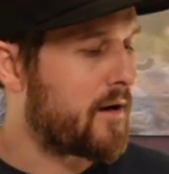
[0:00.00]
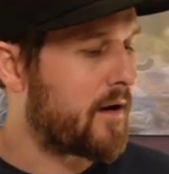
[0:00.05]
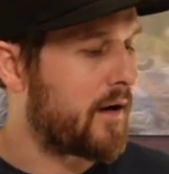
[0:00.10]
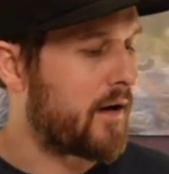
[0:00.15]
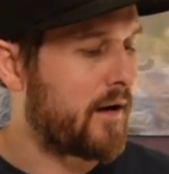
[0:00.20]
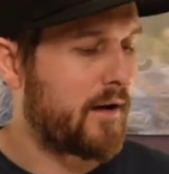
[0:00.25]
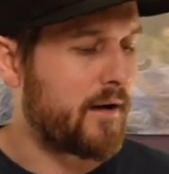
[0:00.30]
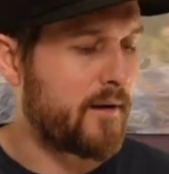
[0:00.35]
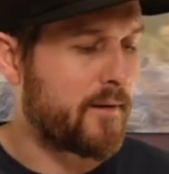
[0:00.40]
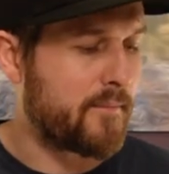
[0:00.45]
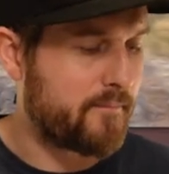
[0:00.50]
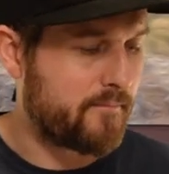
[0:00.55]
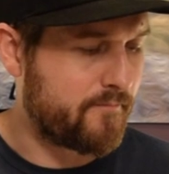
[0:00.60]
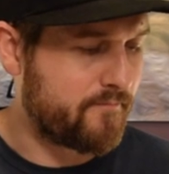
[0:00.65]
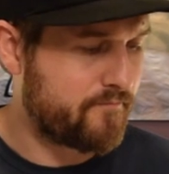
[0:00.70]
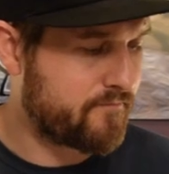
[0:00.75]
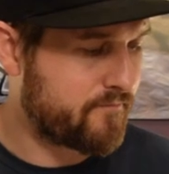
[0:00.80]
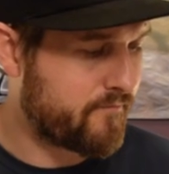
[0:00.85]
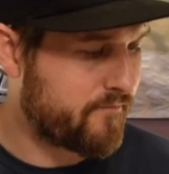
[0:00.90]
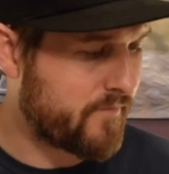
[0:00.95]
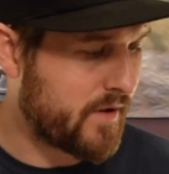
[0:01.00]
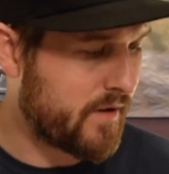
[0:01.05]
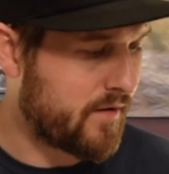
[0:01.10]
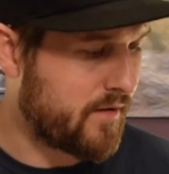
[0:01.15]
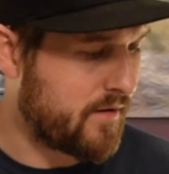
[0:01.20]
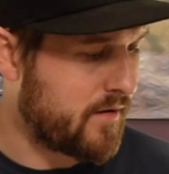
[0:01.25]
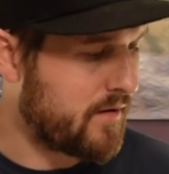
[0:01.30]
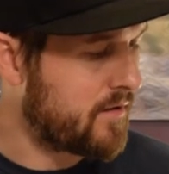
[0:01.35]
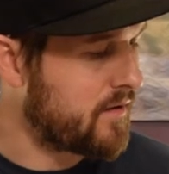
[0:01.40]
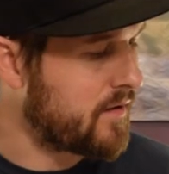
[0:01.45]
um,
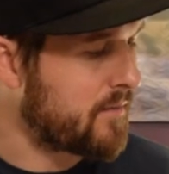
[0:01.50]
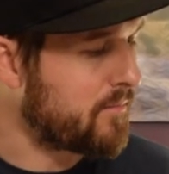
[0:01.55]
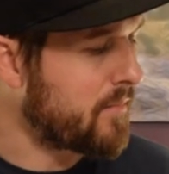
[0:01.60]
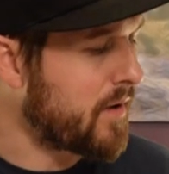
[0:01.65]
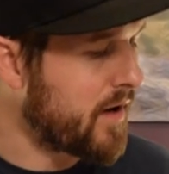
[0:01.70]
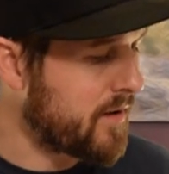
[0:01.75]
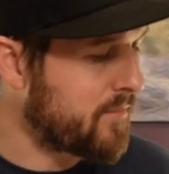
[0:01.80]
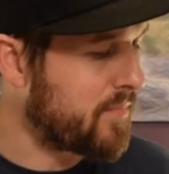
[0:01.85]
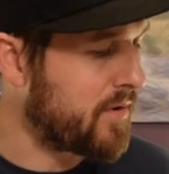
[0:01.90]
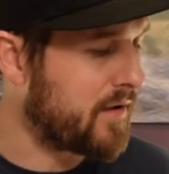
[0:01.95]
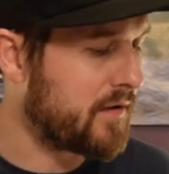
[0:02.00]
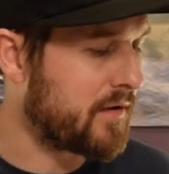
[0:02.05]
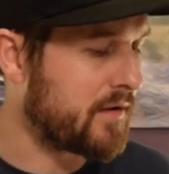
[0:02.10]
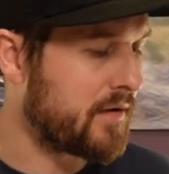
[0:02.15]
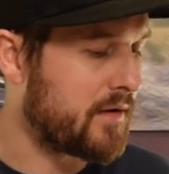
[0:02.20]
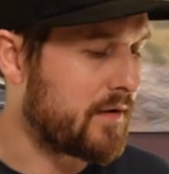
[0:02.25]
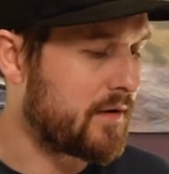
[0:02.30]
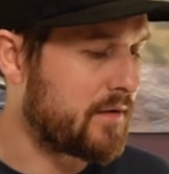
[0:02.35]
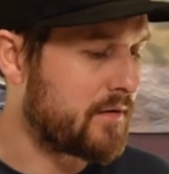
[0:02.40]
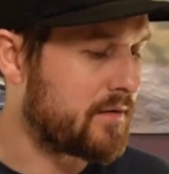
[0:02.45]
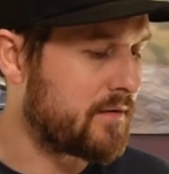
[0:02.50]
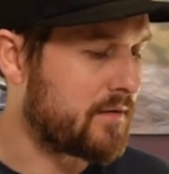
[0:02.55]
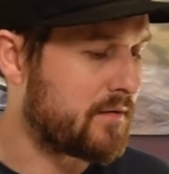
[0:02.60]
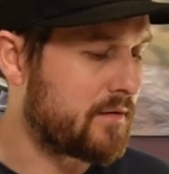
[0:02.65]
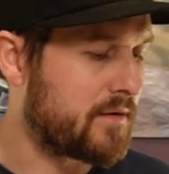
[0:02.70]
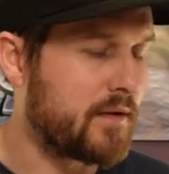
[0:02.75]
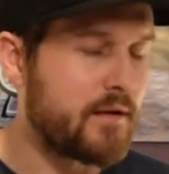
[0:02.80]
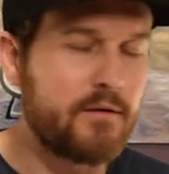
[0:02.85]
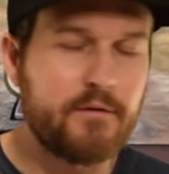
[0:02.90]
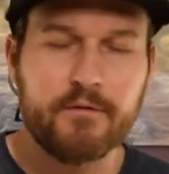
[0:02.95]
in my opinion,
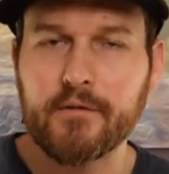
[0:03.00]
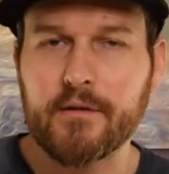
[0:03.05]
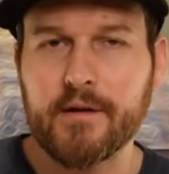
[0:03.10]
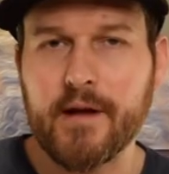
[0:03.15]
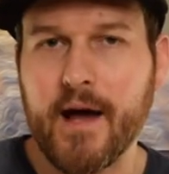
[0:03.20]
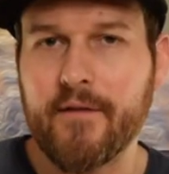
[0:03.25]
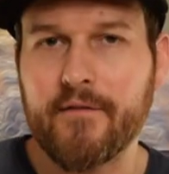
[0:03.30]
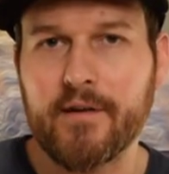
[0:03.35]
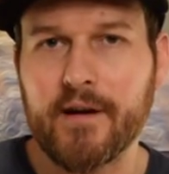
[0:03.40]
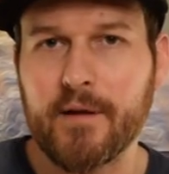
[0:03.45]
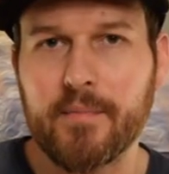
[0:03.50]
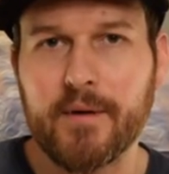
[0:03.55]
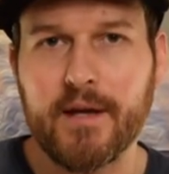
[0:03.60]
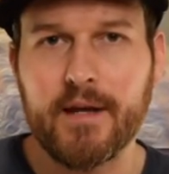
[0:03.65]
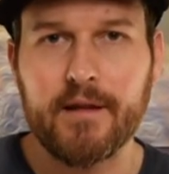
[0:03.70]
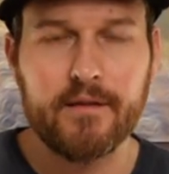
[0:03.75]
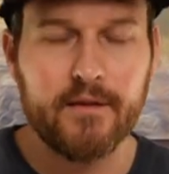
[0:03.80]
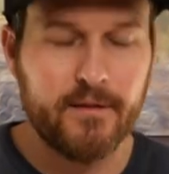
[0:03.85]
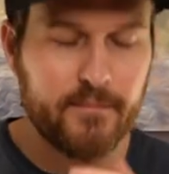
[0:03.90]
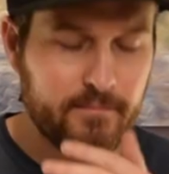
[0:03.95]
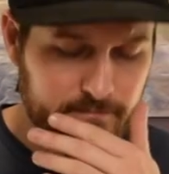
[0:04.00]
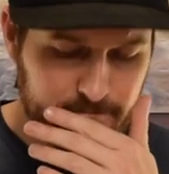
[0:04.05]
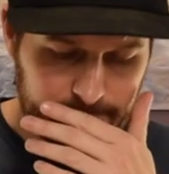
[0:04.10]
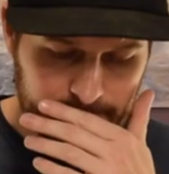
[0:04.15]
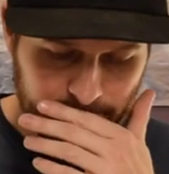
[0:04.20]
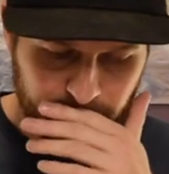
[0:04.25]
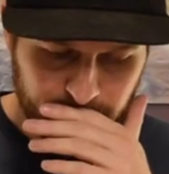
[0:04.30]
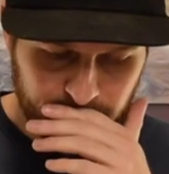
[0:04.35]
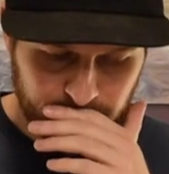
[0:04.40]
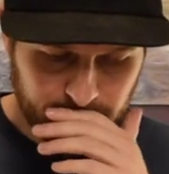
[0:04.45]
didn't really have any peat in them.
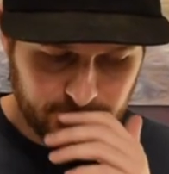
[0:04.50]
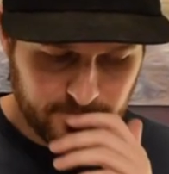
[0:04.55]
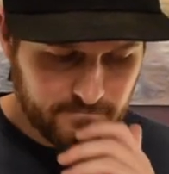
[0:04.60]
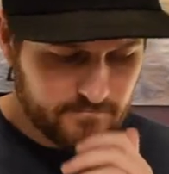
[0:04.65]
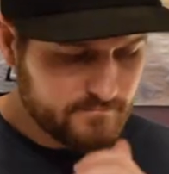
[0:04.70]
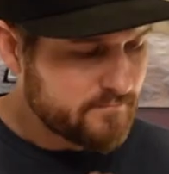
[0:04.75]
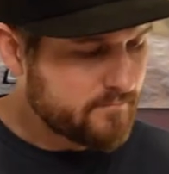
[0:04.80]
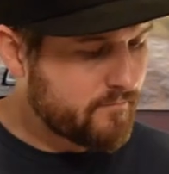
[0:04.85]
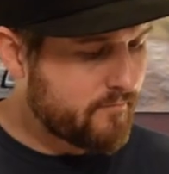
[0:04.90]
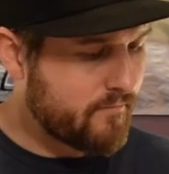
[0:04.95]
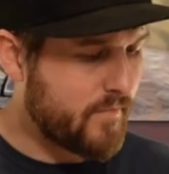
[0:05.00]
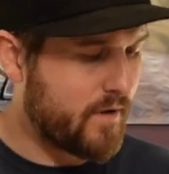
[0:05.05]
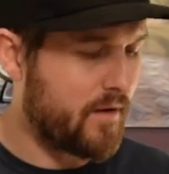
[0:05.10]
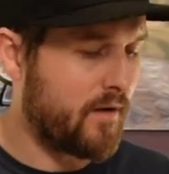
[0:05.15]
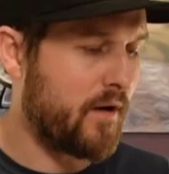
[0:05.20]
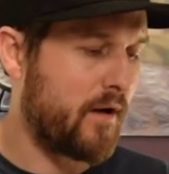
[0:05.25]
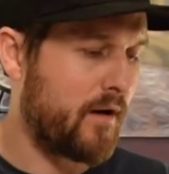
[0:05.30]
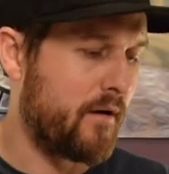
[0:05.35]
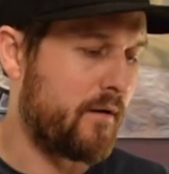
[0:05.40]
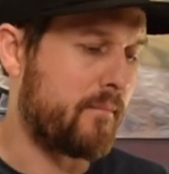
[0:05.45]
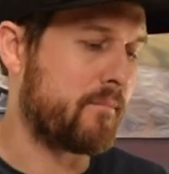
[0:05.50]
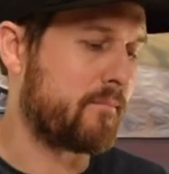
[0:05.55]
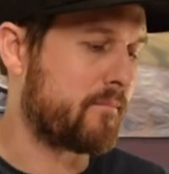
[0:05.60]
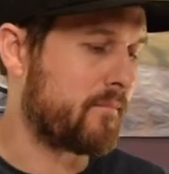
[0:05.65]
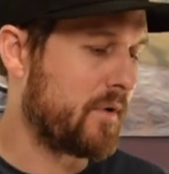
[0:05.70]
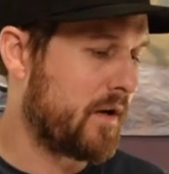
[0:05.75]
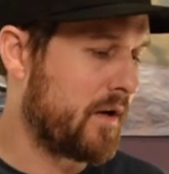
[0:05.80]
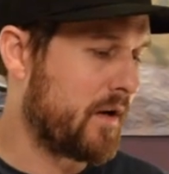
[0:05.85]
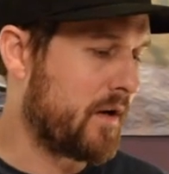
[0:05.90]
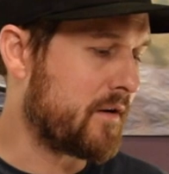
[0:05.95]
Um,
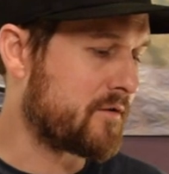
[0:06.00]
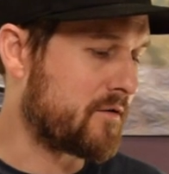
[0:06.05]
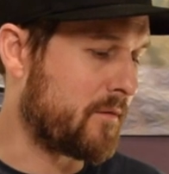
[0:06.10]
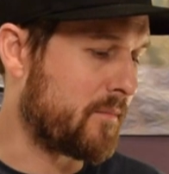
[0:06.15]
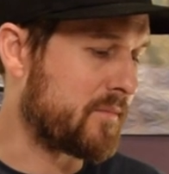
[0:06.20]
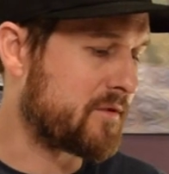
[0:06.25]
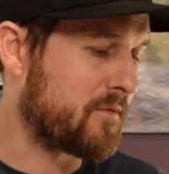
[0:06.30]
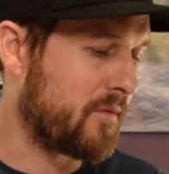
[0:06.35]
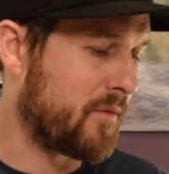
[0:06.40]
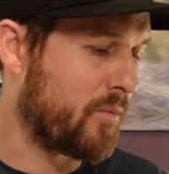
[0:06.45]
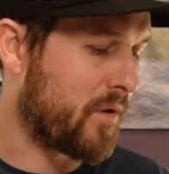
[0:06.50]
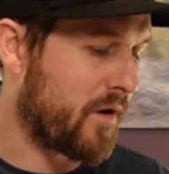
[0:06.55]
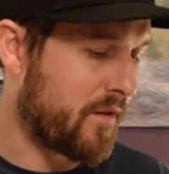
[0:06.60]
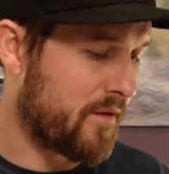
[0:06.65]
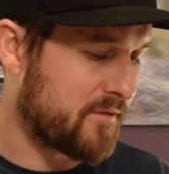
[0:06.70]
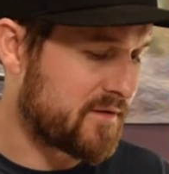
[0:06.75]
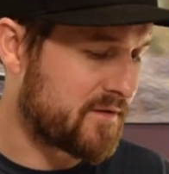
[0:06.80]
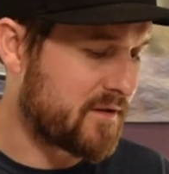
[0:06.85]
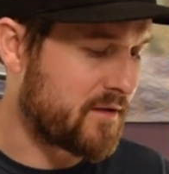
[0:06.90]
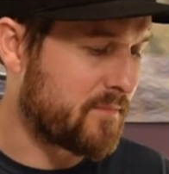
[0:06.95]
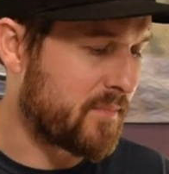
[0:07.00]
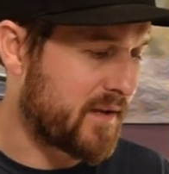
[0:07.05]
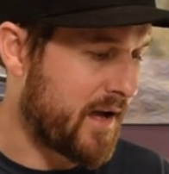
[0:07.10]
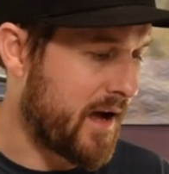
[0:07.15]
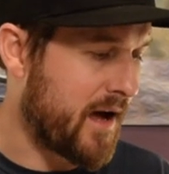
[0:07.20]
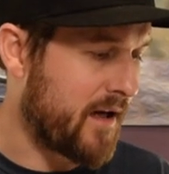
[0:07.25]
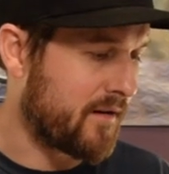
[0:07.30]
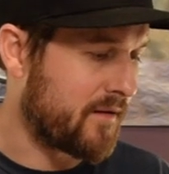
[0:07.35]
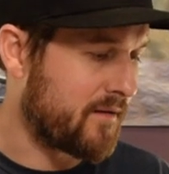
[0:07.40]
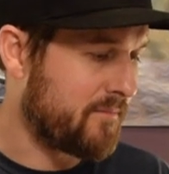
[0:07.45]
so I'm assuming one of those is the
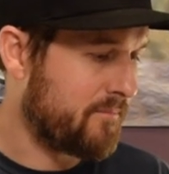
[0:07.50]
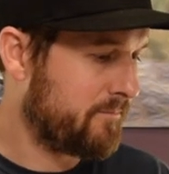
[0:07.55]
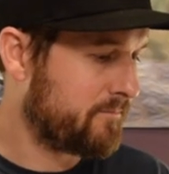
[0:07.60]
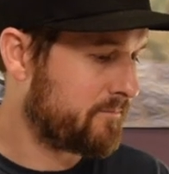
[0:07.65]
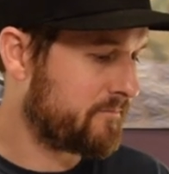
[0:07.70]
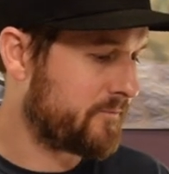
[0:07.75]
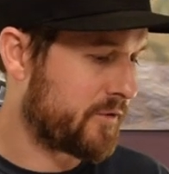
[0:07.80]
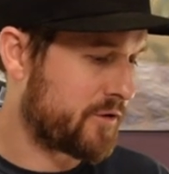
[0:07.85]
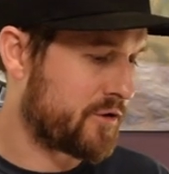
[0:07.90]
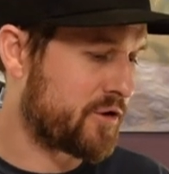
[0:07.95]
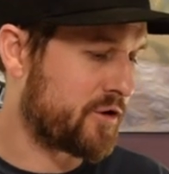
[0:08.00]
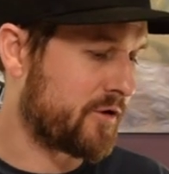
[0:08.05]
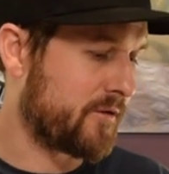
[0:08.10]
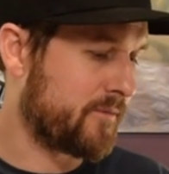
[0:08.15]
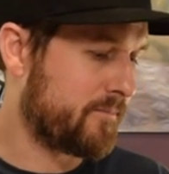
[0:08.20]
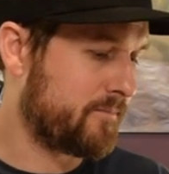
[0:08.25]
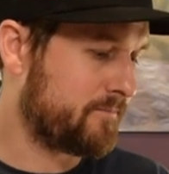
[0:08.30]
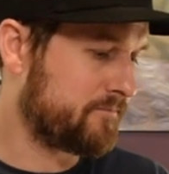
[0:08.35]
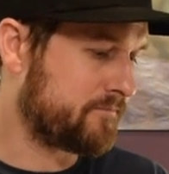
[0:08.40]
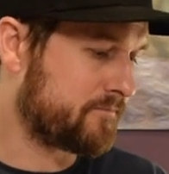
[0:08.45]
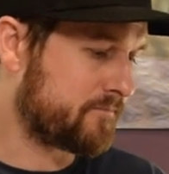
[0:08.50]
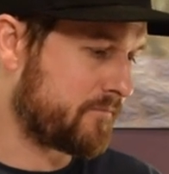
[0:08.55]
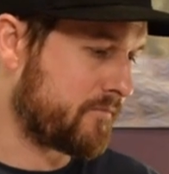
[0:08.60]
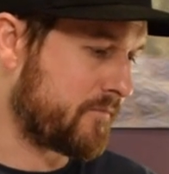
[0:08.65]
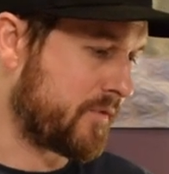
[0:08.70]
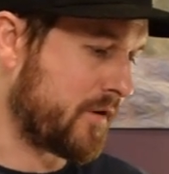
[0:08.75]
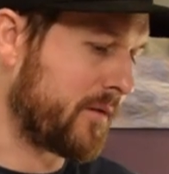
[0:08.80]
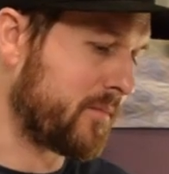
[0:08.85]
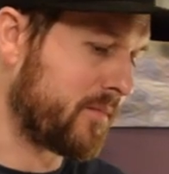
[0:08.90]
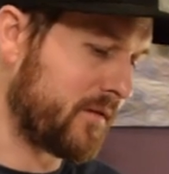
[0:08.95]
Macallan for sure.
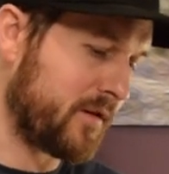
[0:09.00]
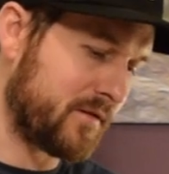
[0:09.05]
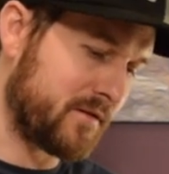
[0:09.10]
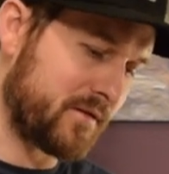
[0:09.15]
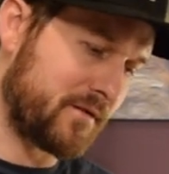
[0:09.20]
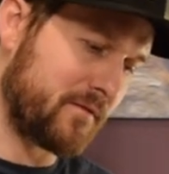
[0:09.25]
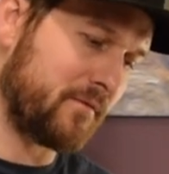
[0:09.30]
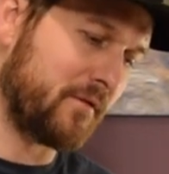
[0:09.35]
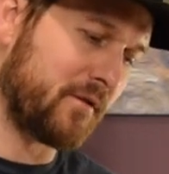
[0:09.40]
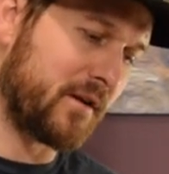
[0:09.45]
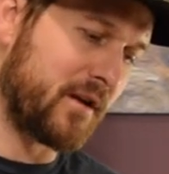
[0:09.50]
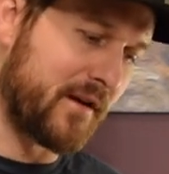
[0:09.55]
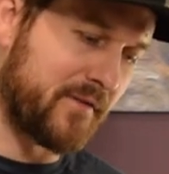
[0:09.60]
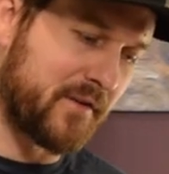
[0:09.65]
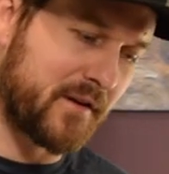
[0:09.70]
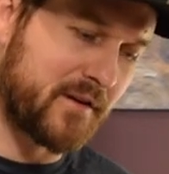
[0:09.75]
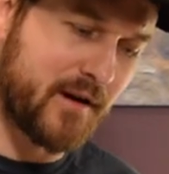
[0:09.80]
Probably just looking at the